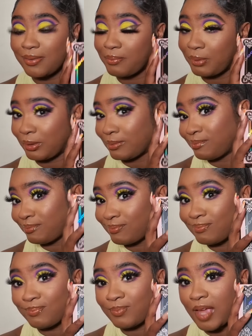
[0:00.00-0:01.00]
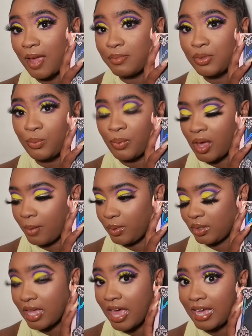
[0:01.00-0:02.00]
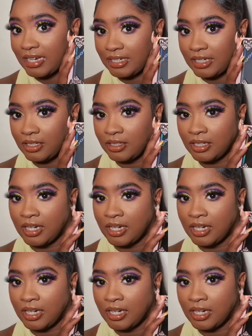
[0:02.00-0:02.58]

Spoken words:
but I'm super happy that I did,